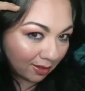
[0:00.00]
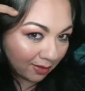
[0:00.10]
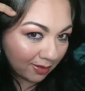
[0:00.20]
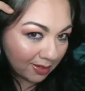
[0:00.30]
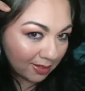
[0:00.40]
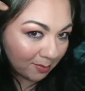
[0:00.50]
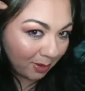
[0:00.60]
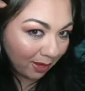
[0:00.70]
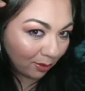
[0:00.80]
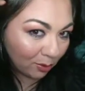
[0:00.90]
This is
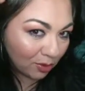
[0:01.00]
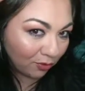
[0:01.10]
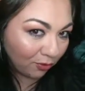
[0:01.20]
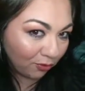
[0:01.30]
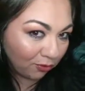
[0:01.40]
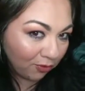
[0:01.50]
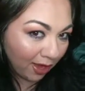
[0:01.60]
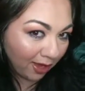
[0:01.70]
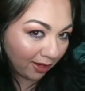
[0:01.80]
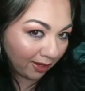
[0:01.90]
about
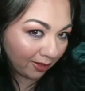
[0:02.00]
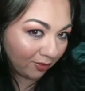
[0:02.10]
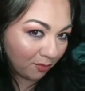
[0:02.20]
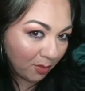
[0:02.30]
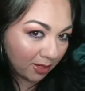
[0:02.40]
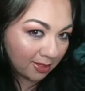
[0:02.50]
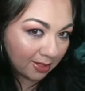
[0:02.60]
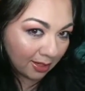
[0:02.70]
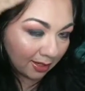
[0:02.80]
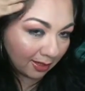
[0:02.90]
five months
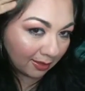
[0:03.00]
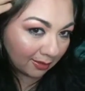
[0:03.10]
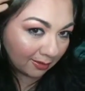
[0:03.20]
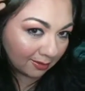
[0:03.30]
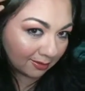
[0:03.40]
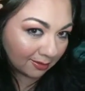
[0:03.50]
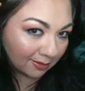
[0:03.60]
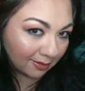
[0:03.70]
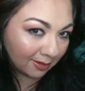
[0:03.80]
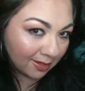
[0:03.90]
in.
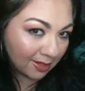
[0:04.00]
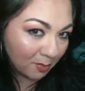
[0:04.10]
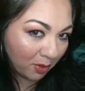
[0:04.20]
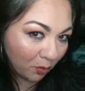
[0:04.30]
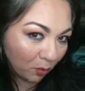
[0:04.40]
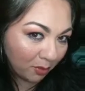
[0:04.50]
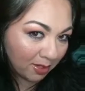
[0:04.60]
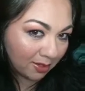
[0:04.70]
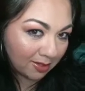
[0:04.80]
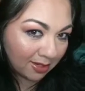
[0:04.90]
This month will
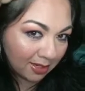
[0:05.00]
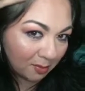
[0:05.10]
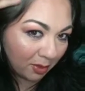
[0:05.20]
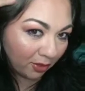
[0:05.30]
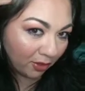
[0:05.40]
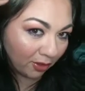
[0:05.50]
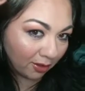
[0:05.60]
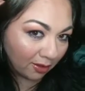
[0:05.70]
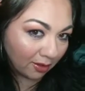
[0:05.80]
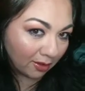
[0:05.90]
be six month.
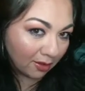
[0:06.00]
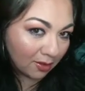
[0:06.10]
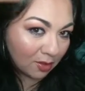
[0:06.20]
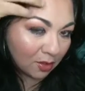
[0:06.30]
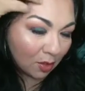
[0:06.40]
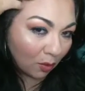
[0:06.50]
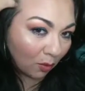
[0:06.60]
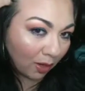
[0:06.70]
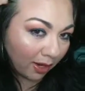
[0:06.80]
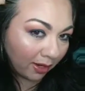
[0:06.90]

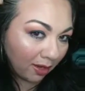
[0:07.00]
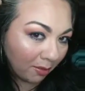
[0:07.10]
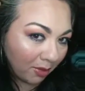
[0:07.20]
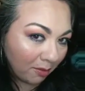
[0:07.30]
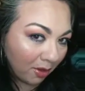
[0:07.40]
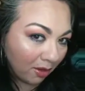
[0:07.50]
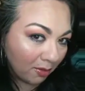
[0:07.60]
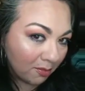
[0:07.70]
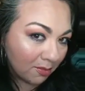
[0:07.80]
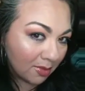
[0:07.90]
So I got my
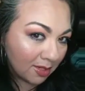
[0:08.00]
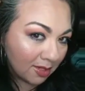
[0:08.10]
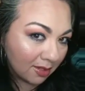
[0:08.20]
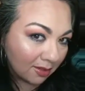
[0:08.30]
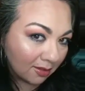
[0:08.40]
mom's